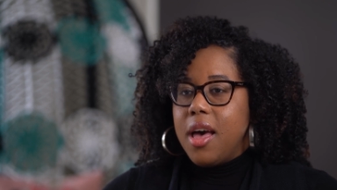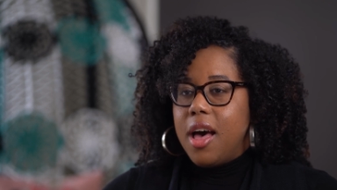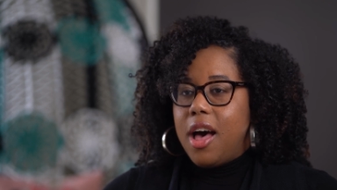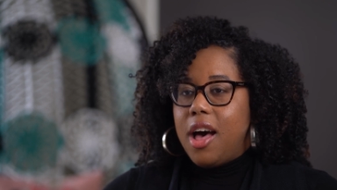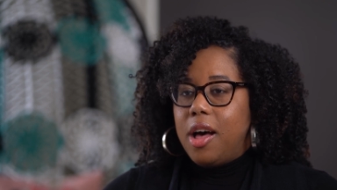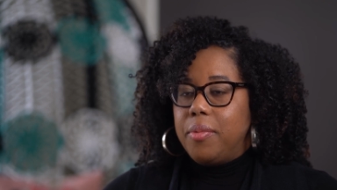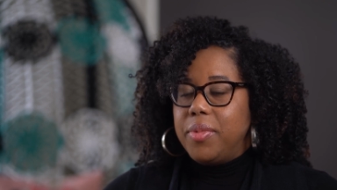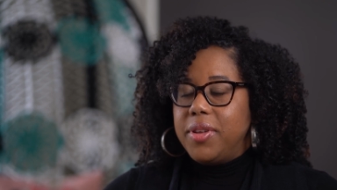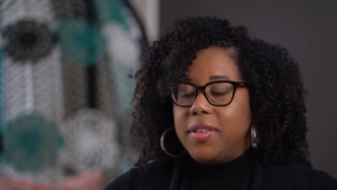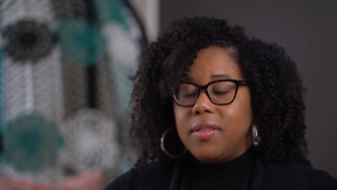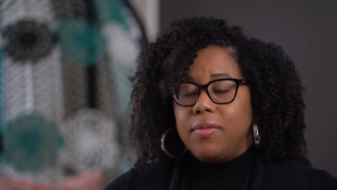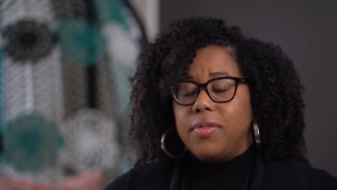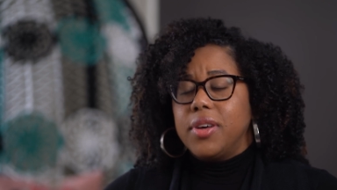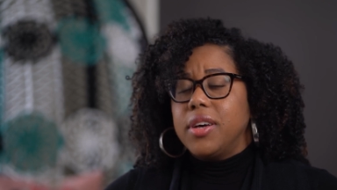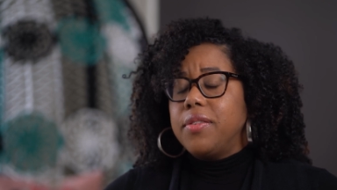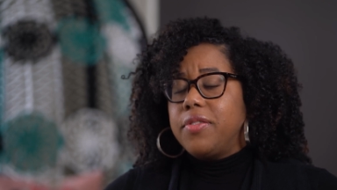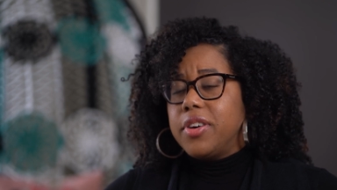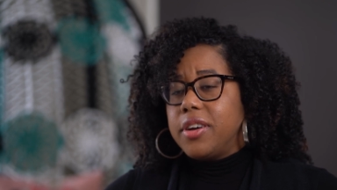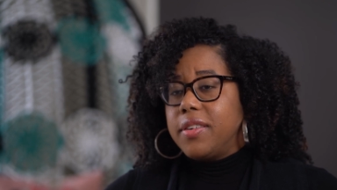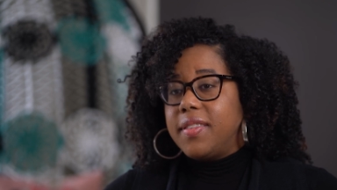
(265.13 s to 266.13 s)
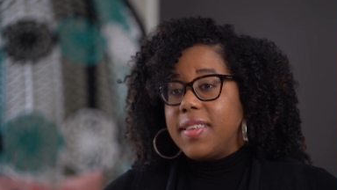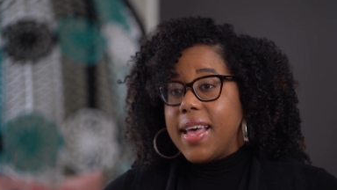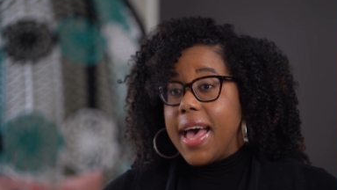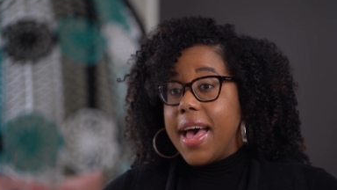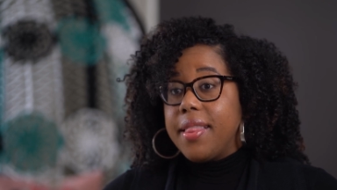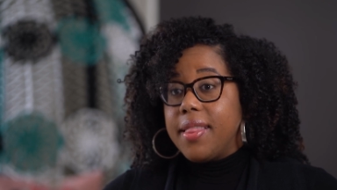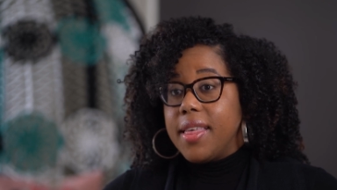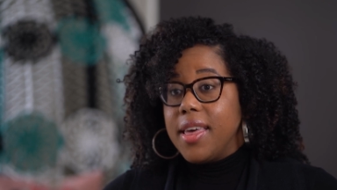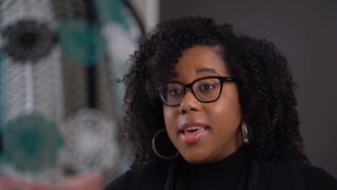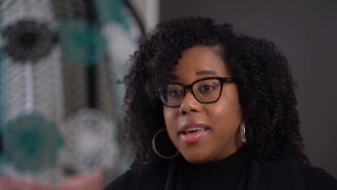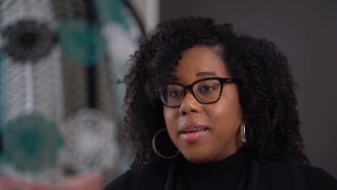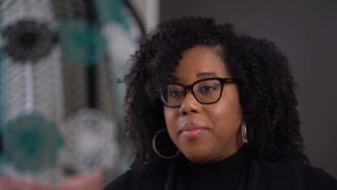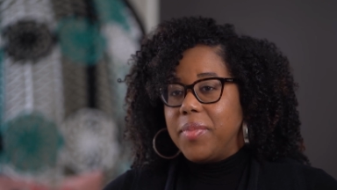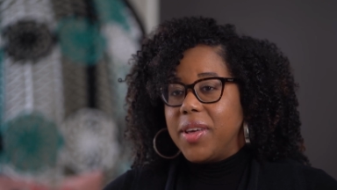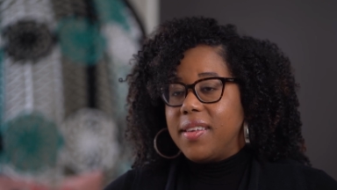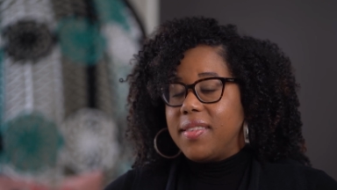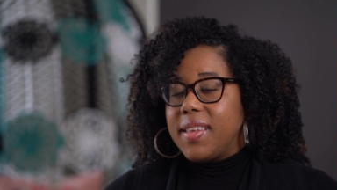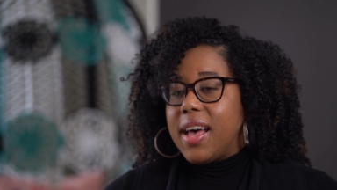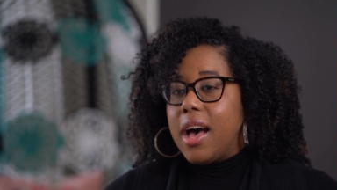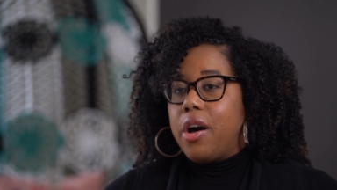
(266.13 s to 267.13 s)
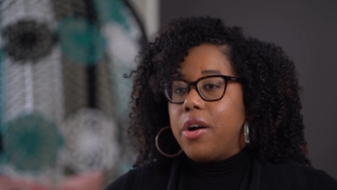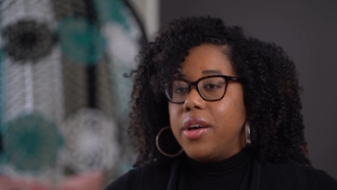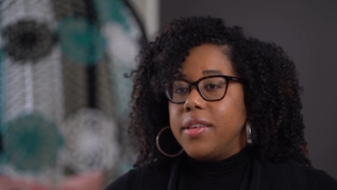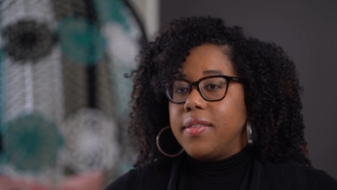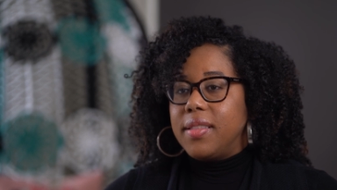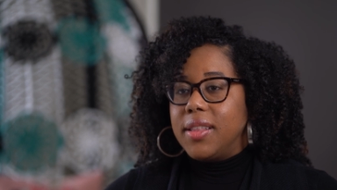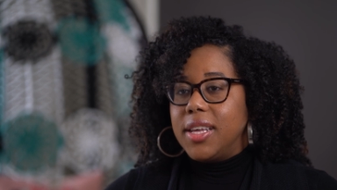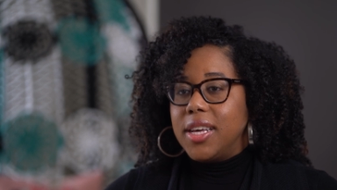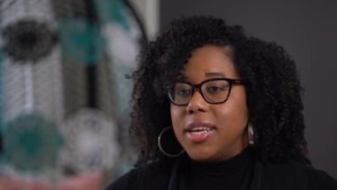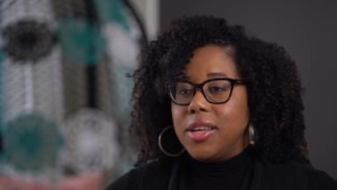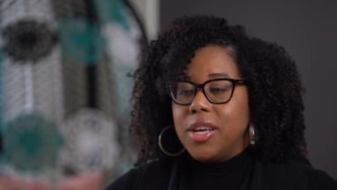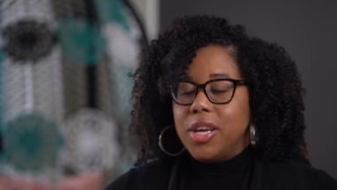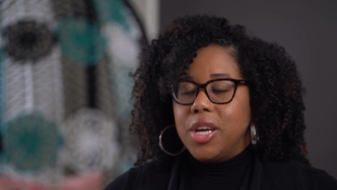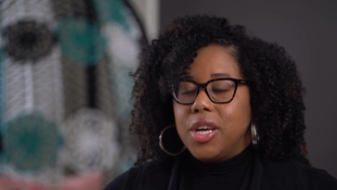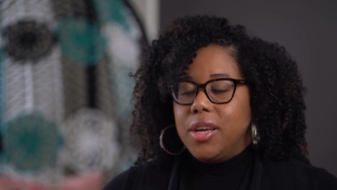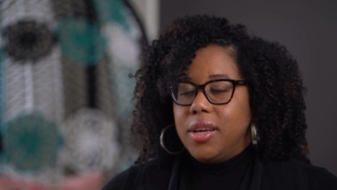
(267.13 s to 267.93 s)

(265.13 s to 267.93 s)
Um, it's a very, very sad thing because I always think